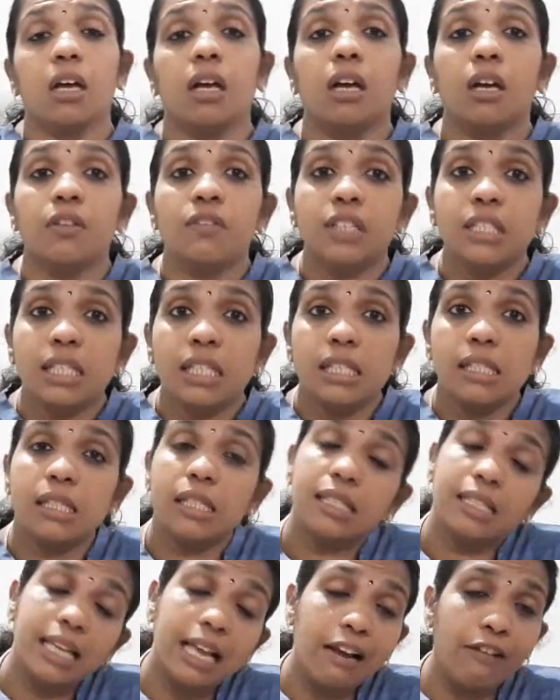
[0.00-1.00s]
which
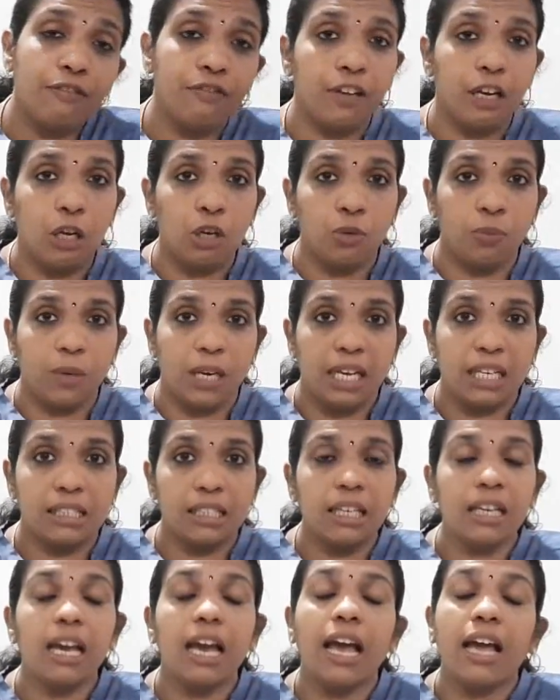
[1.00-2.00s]
is
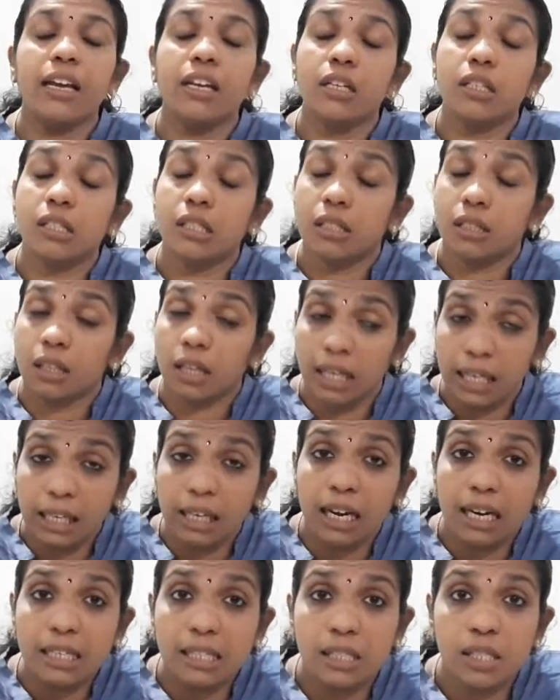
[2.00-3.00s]
self-illuminating, and it
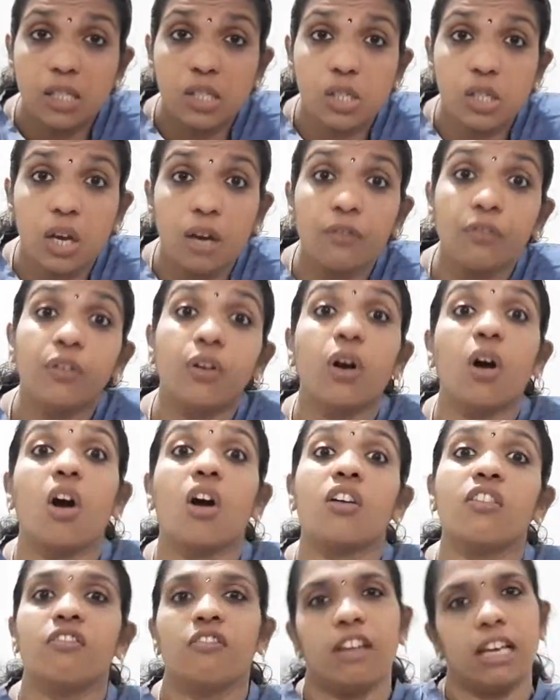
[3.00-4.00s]
consists of
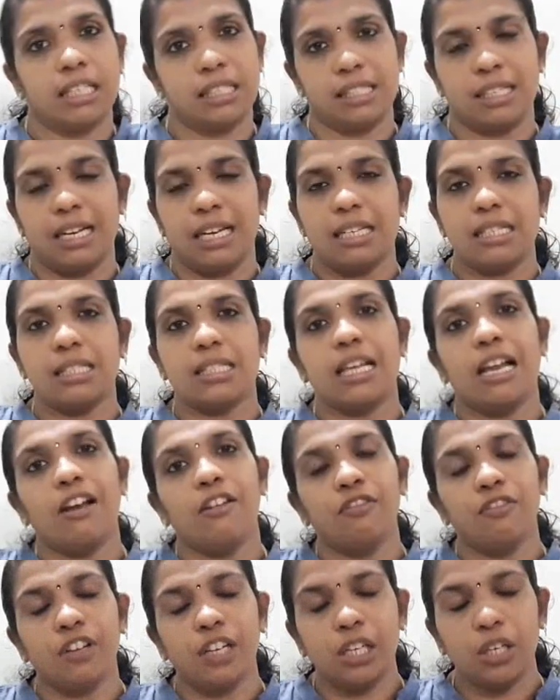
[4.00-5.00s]
convex lens,
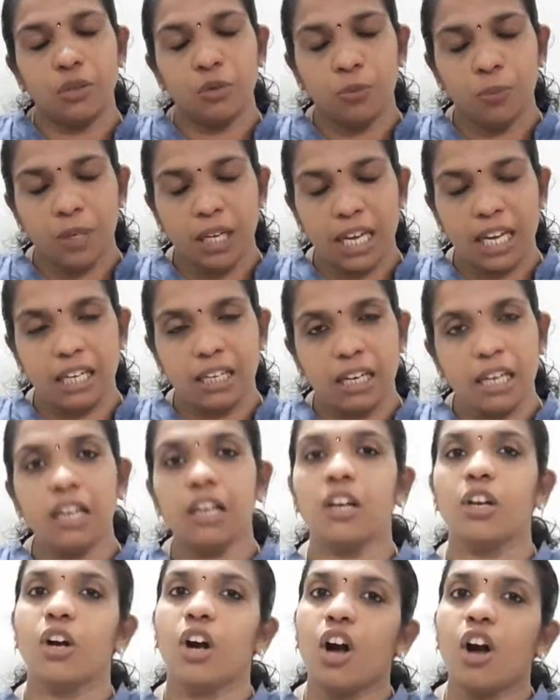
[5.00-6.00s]

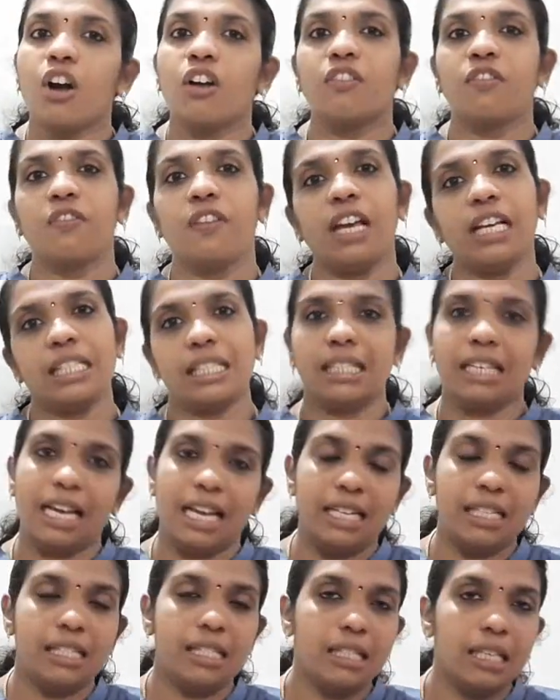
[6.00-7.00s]
self-illuminating convex
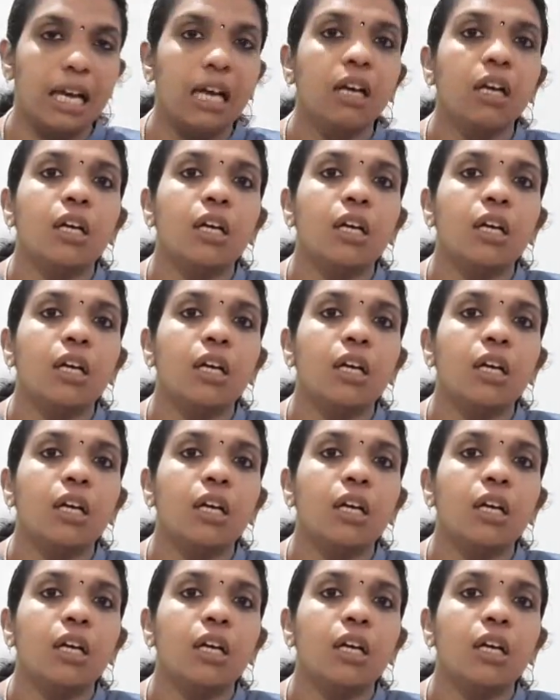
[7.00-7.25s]
lens.